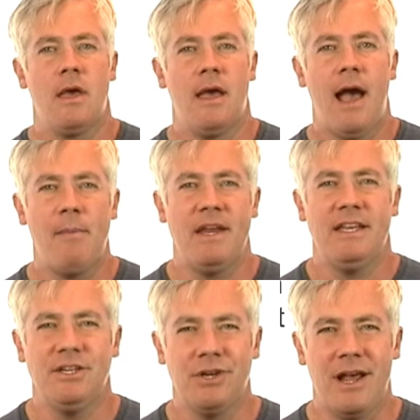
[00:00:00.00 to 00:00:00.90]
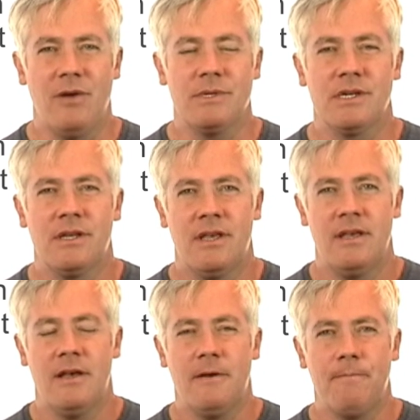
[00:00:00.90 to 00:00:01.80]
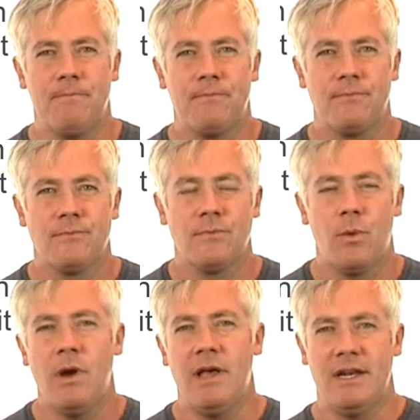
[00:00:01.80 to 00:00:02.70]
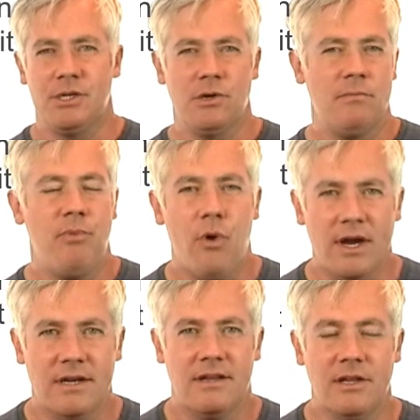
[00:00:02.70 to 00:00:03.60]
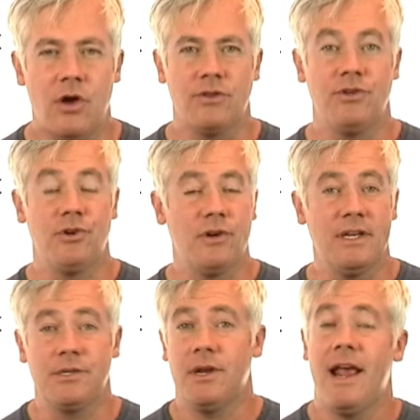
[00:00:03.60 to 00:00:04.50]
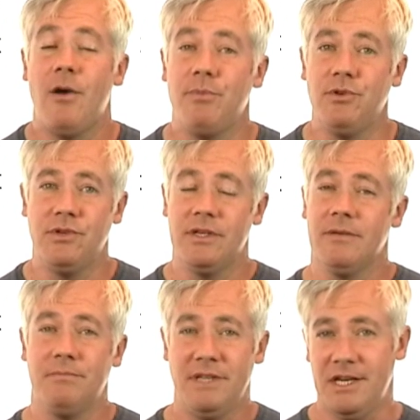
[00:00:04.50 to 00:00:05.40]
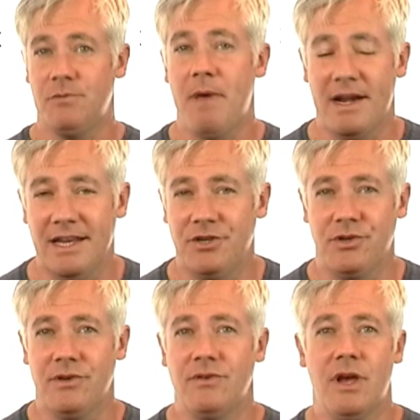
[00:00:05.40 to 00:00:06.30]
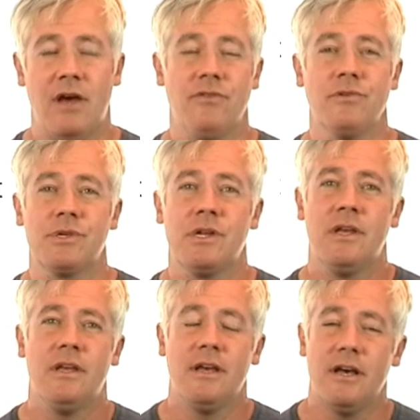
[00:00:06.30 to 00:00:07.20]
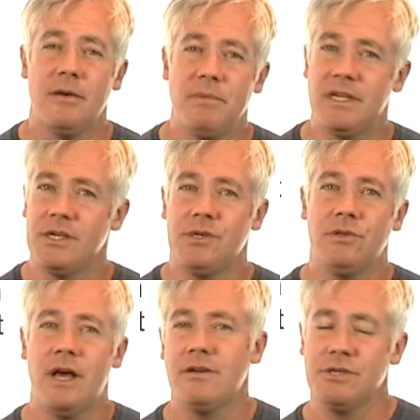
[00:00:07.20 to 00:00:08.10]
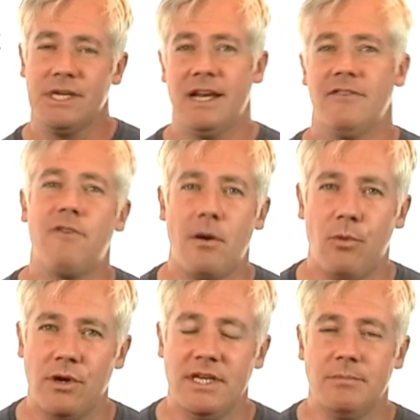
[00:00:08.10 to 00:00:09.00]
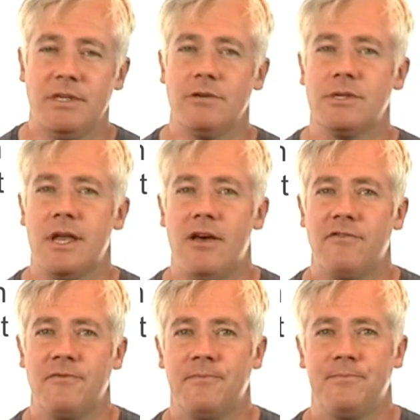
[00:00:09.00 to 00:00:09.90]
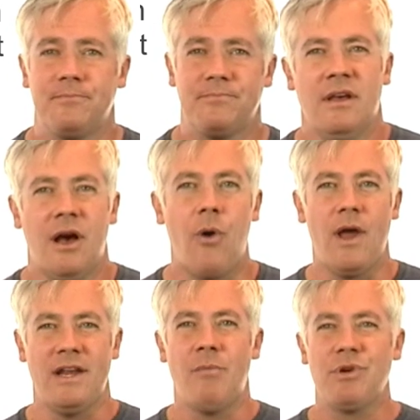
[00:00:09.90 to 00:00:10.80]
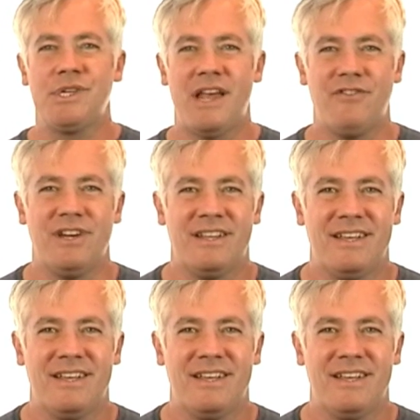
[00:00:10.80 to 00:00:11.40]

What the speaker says: How meditation helps. Well, at a certain point along the journey, it's going to help you to teach meditation to others because you'll understand it far more deeply yourself. All right, number 7.